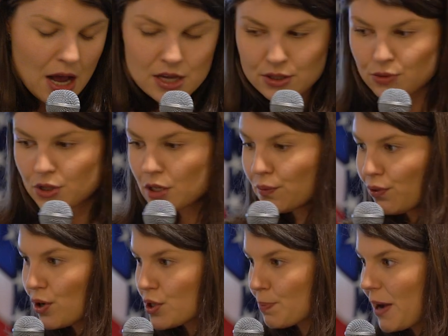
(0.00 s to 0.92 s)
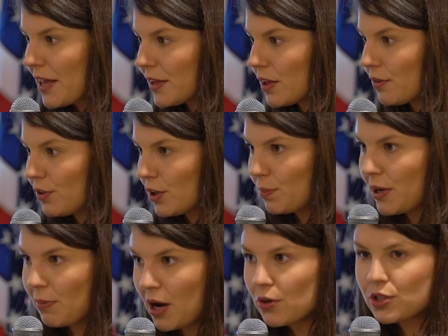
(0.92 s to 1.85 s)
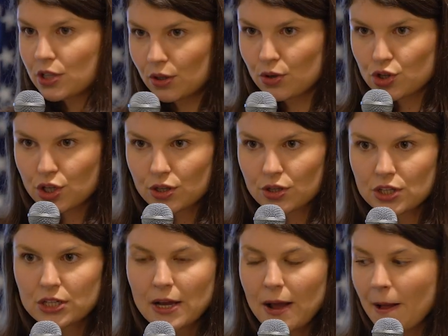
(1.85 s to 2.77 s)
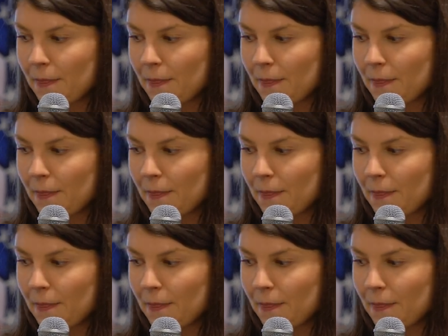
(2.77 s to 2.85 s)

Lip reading: So this first panel will be about solutions.